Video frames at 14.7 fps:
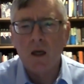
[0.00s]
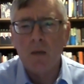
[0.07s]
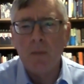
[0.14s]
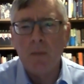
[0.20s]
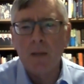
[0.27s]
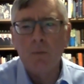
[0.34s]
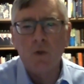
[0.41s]

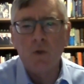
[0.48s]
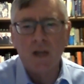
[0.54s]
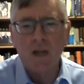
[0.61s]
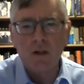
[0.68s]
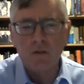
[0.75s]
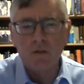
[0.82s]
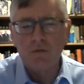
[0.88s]
being pulled
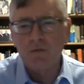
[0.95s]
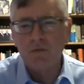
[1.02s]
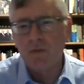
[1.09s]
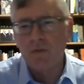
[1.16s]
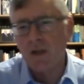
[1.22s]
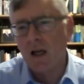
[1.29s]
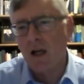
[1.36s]
out
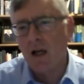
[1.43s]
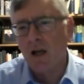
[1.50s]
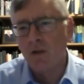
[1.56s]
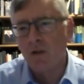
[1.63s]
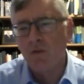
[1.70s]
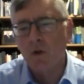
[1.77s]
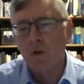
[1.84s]

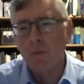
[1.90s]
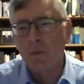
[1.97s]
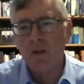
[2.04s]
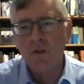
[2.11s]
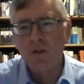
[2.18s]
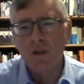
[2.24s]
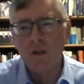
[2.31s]
of the
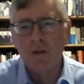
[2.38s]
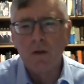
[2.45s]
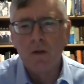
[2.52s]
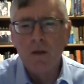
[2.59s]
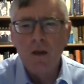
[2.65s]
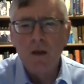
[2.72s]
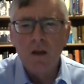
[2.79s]
European Union.
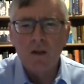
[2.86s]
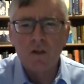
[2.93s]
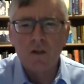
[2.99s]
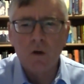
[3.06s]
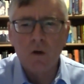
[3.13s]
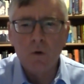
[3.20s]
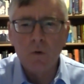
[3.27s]

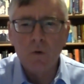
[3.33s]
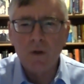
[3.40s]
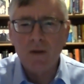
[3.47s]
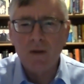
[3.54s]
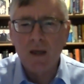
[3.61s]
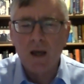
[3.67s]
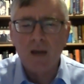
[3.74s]
So
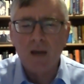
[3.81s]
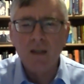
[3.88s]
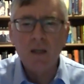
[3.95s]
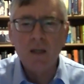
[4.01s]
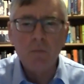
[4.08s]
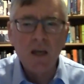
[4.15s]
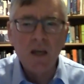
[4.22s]
I
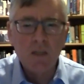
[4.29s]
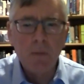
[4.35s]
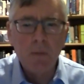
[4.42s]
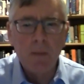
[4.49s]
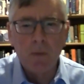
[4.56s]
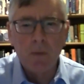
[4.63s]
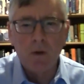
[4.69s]
think it makes
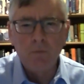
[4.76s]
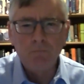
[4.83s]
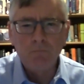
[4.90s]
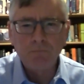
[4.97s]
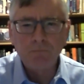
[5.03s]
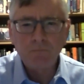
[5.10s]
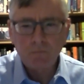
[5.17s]
people
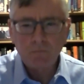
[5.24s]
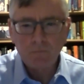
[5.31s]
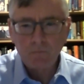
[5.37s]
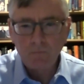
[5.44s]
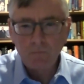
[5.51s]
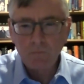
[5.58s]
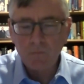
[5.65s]

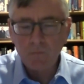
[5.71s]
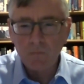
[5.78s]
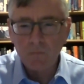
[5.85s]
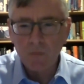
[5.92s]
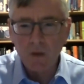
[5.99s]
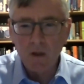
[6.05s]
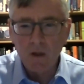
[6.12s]

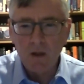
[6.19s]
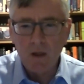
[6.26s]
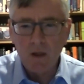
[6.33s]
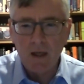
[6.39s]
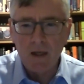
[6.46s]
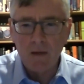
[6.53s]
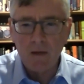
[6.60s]

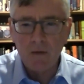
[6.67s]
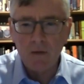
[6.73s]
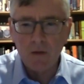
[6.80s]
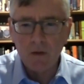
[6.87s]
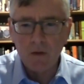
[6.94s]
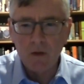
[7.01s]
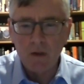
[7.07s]

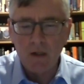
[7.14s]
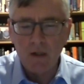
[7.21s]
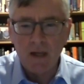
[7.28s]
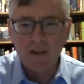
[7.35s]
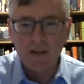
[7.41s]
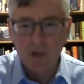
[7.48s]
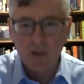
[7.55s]

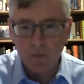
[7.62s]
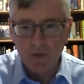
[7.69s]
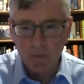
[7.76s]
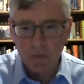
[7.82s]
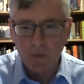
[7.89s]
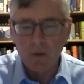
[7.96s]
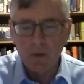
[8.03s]
less
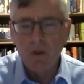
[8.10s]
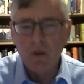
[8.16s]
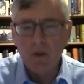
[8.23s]
comfortable